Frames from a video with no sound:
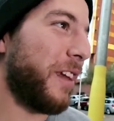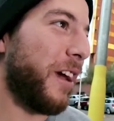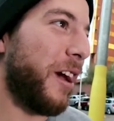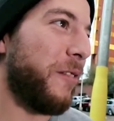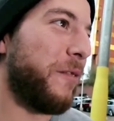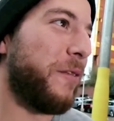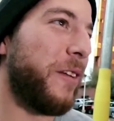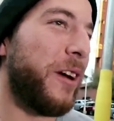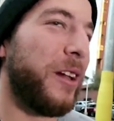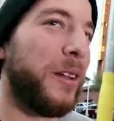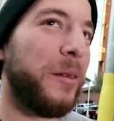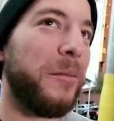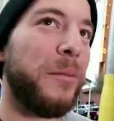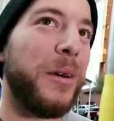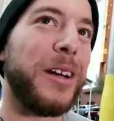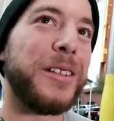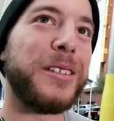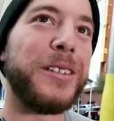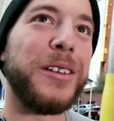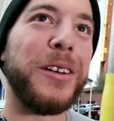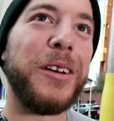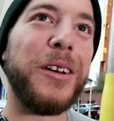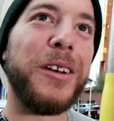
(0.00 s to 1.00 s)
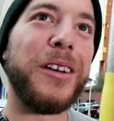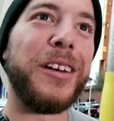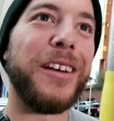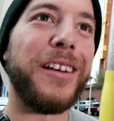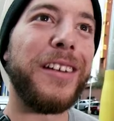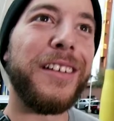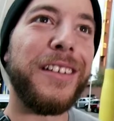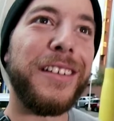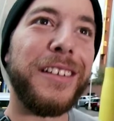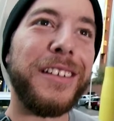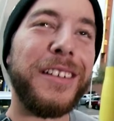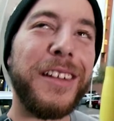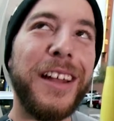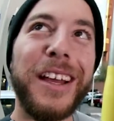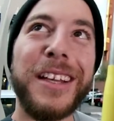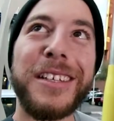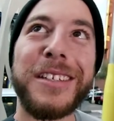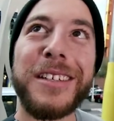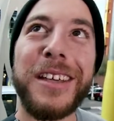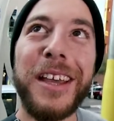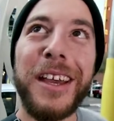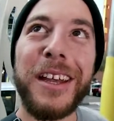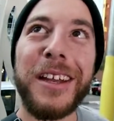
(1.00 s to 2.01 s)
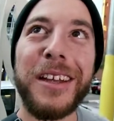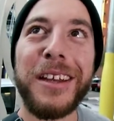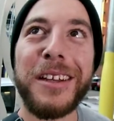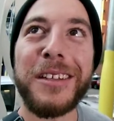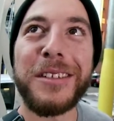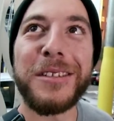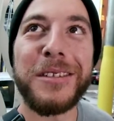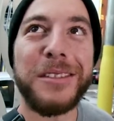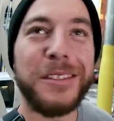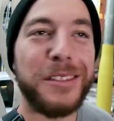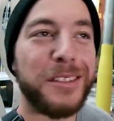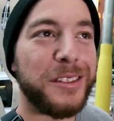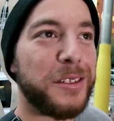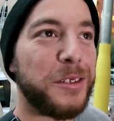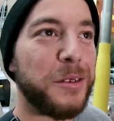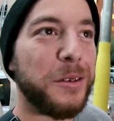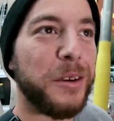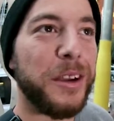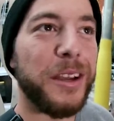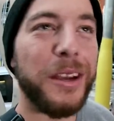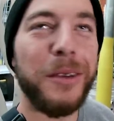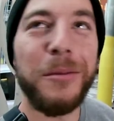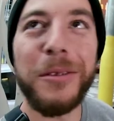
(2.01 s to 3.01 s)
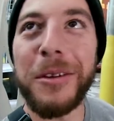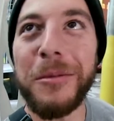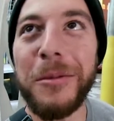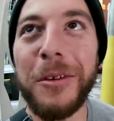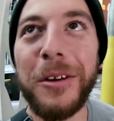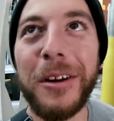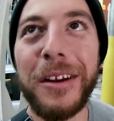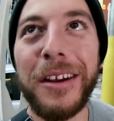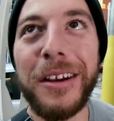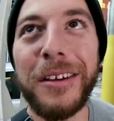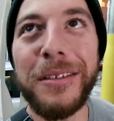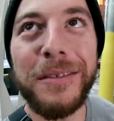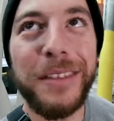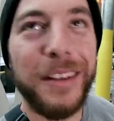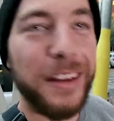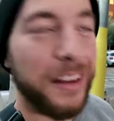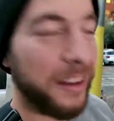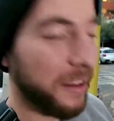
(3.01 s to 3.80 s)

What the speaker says: fell in Barcelona, like skating at 2 a.m. in the morning.